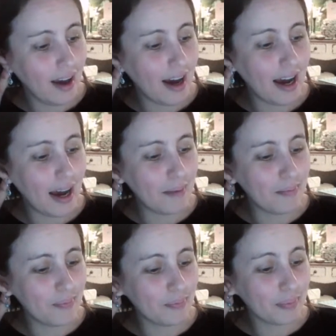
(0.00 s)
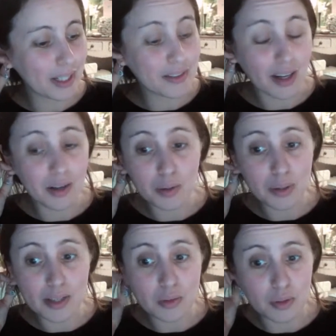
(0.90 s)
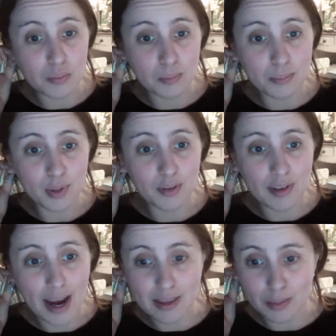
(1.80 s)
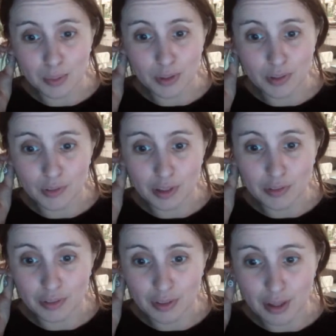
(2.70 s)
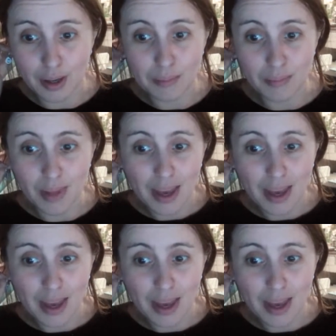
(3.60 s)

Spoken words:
because I always would puree the boys' fruit for them,